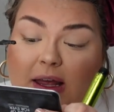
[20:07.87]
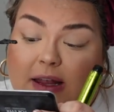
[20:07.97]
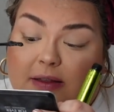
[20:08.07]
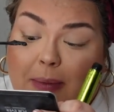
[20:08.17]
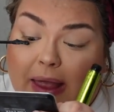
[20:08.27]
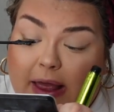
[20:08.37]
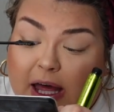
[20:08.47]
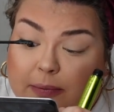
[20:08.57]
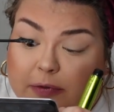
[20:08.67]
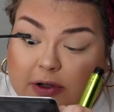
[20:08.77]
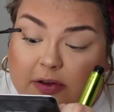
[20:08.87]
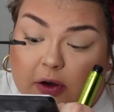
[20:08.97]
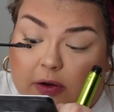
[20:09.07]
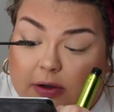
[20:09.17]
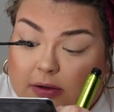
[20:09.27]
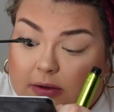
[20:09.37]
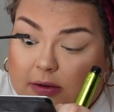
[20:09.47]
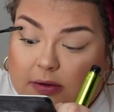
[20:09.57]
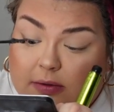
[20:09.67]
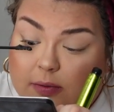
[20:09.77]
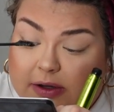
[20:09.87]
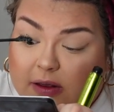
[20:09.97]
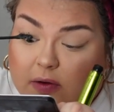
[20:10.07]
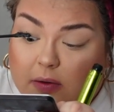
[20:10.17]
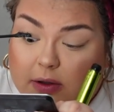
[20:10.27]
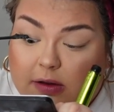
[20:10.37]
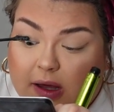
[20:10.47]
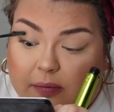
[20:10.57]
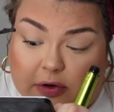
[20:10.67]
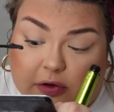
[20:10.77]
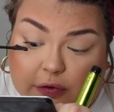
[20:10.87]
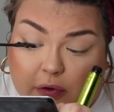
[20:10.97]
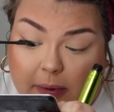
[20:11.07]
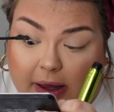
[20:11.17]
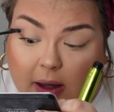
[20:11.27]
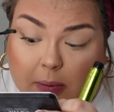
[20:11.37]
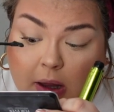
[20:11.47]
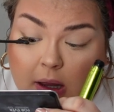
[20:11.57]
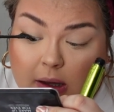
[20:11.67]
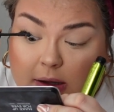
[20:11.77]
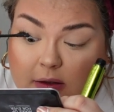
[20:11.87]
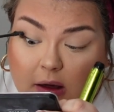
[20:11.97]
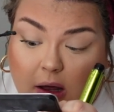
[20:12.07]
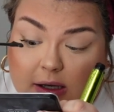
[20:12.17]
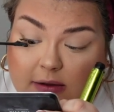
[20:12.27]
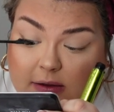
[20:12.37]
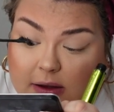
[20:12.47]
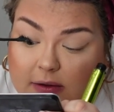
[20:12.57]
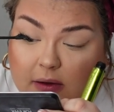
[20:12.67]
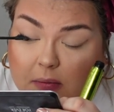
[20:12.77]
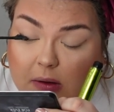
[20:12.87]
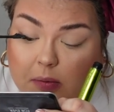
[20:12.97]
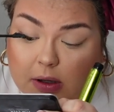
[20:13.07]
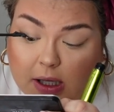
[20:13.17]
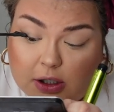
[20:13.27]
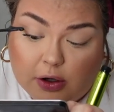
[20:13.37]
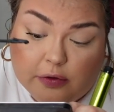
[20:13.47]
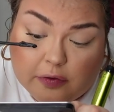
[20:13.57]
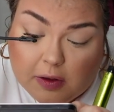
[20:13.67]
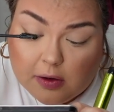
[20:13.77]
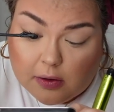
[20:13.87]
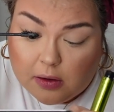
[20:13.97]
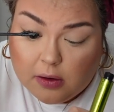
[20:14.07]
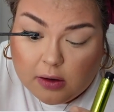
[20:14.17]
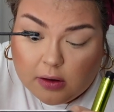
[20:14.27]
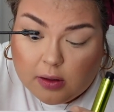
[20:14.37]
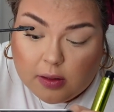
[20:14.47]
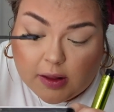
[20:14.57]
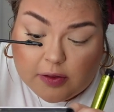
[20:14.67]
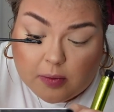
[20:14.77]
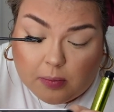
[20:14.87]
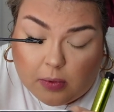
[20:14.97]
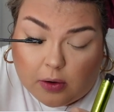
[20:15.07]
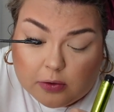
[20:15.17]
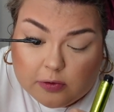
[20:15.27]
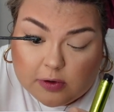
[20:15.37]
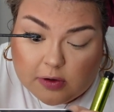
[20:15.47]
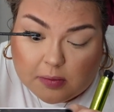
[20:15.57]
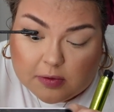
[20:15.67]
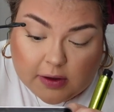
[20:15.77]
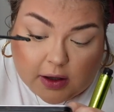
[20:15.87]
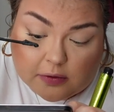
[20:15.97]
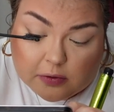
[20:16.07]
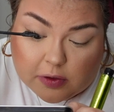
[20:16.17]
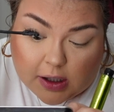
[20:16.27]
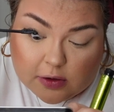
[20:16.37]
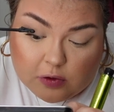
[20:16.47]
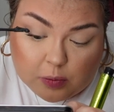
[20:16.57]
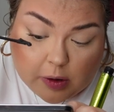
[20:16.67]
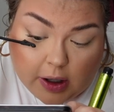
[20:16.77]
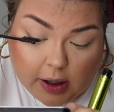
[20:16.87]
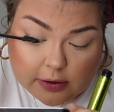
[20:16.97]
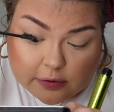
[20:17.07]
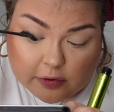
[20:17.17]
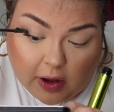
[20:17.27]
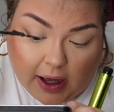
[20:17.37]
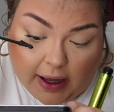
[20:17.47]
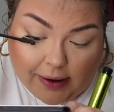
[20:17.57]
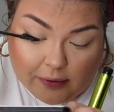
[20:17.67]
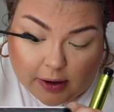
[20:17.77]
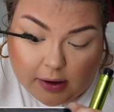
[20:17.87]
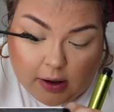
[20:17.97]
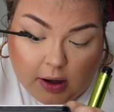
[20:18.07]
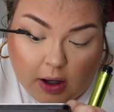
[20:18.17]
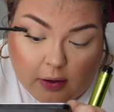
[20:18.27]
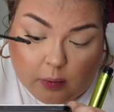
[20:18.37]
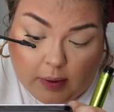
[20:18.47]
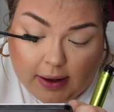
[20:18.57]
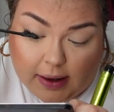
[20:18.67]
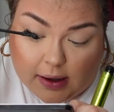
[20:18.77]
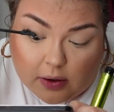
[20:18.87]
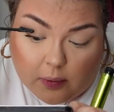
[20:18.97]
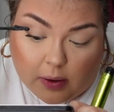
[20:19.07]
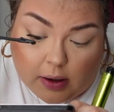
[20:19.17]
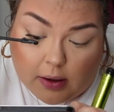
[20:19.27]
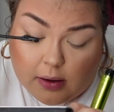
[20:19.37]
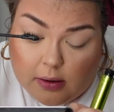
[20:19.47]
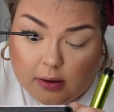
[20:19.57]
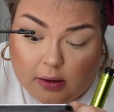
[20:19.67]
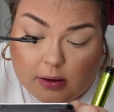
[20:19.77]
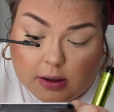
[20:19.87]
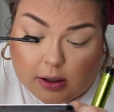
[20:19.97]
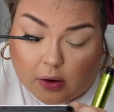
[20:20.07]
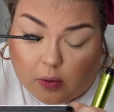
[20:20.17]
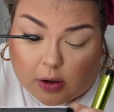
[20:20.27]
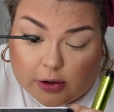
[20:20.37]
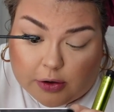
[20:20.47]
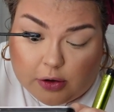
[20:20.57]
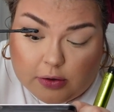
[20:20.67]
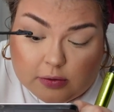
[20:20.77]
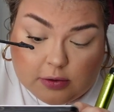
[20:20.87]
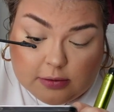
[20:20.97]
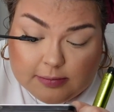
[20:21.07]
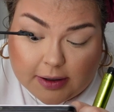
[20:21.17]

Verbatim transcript: it's my comfort zone. What's everyone's comfort zone for makeup? Because like honestly, some people I know feel like the most themselves with like a super colorful eye or a wing or, you know, or you're nude.